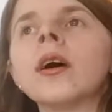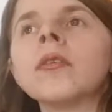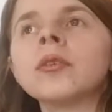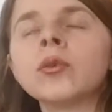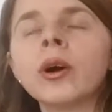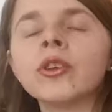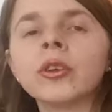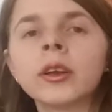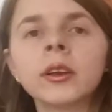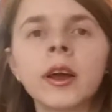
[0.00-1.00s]
after watching
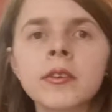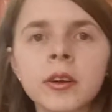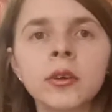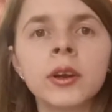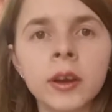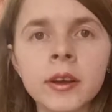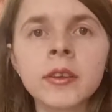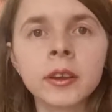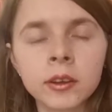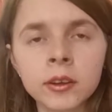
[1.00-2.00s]
that class, I realized
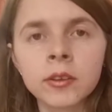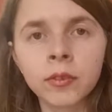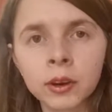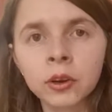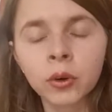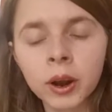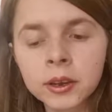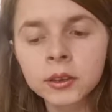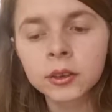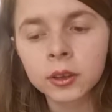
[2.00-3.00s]
that he's very
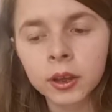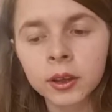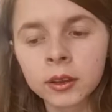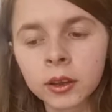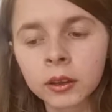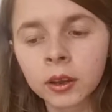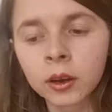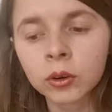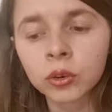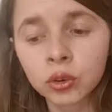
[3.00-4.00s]
right, and that
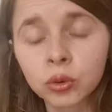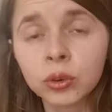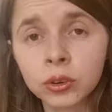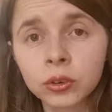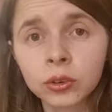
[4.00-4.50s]
I should